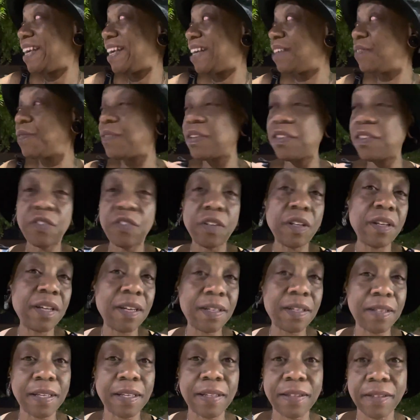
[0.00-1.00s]
in Virginia
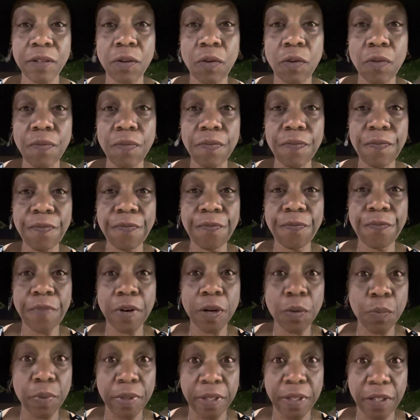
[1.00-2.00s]
that don't
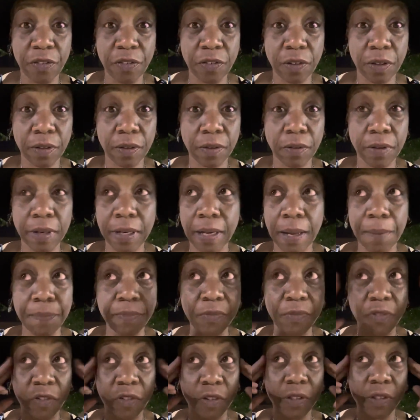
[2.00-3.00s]
fuck with each other, and I'm
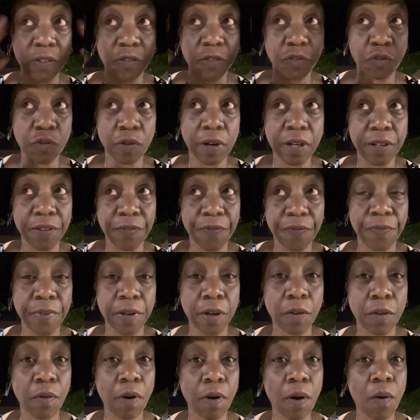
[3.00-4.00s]
just trying to
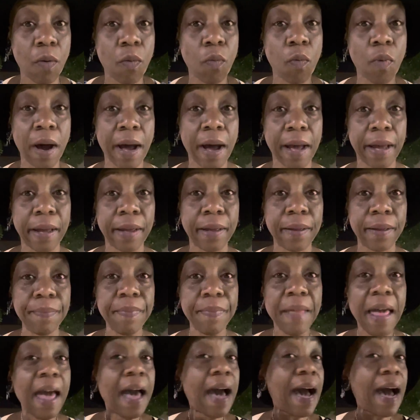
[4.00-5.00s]
figure out why.
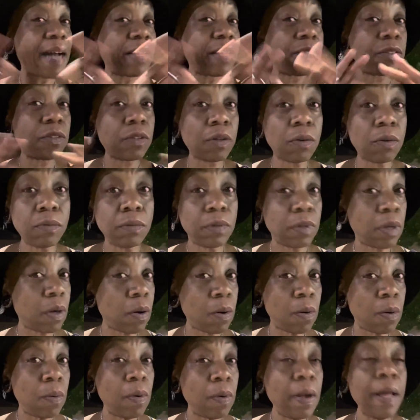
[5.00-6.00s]
I don't
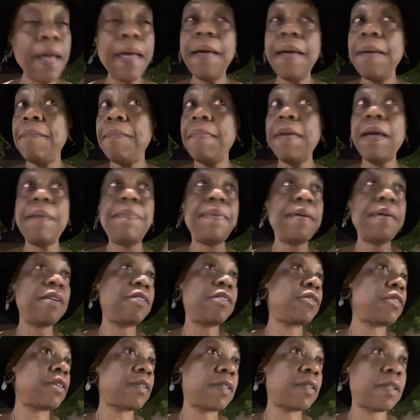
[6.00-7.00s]
know. Maybe it's
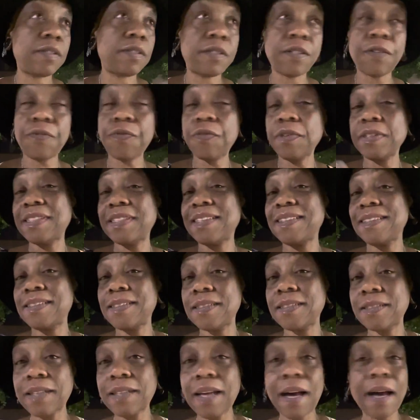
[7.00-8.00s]
just a difference in
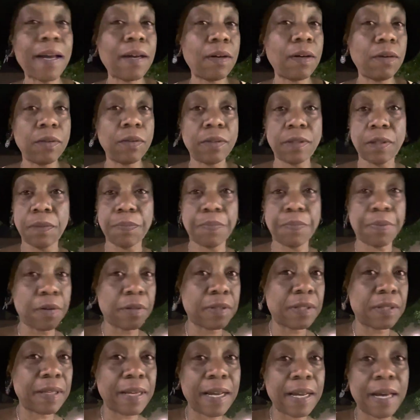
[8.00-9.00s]
styles and
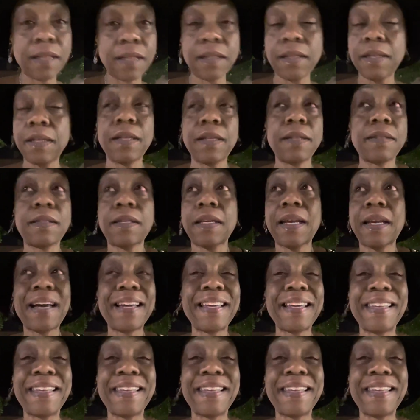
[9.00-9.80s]
personalities, and I